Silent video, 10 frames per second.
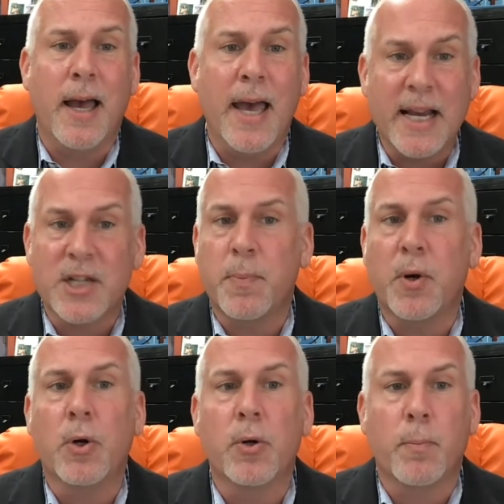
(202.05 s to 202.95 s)

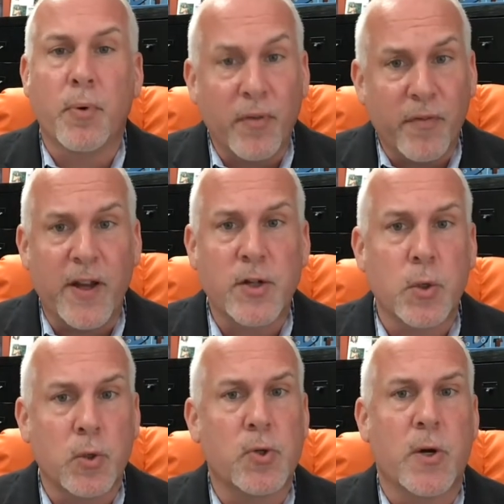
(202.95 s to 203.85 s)
expert
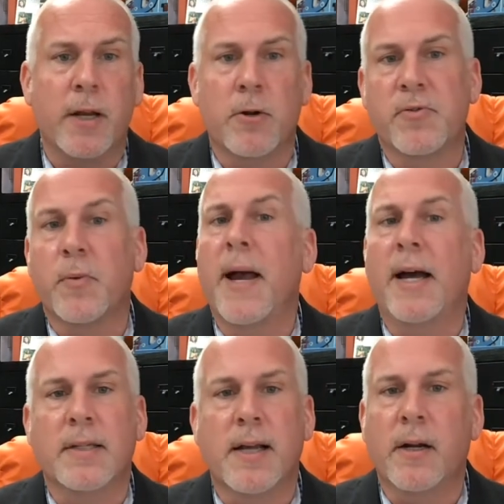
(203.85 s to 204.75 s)
professional trainers from
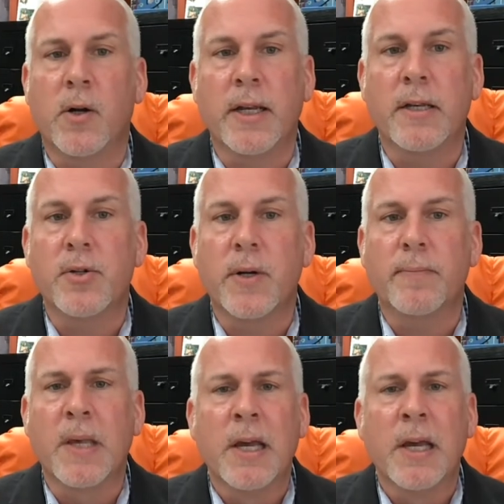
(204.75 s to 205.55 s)
outside our industry.